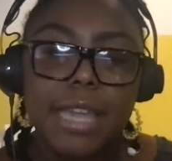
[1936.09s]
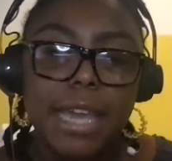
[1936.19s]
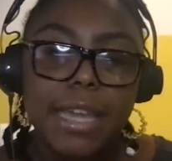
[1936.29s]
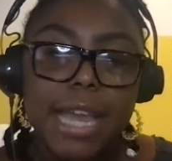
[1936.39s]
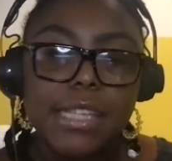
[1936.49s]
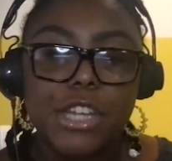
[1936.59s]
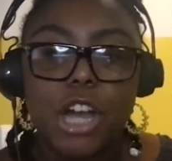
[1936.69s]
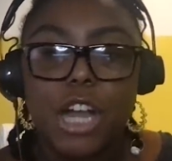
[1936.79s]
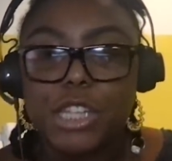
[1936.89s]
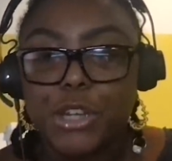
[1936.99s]
Like as a
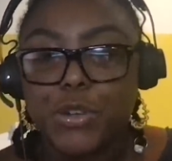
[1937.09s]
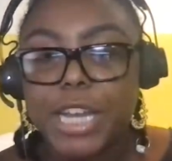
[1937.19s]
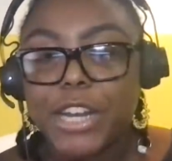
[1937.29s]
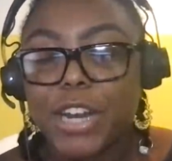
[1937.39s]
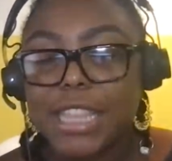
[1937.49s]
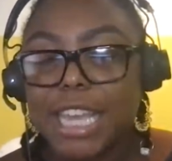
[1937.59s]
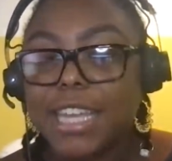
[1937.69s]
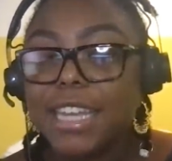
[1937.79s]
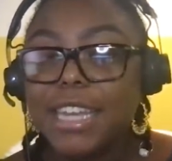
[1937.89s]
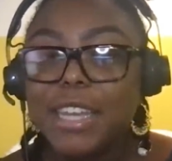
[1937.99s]
content mm-hmm. creator, I
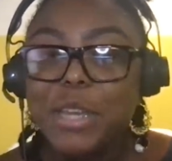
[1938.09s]
think